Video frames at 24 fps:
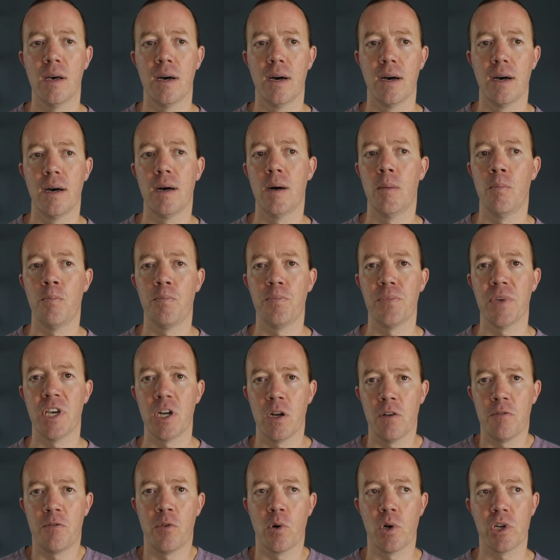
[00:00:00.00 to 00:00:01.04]
And
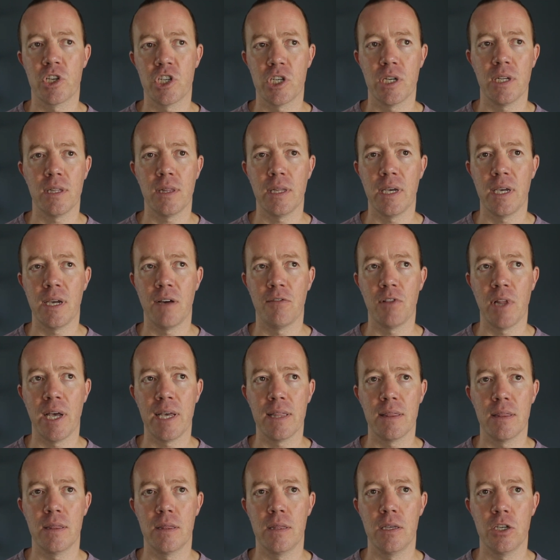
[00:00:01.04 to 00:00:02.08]
unfortunately I've
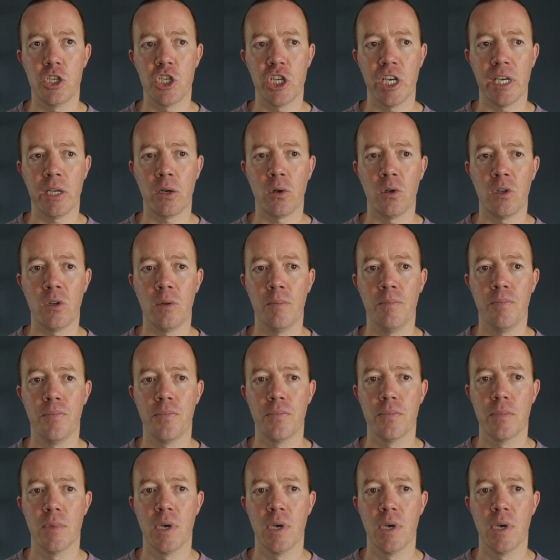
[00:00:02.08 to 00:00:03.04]
let the channel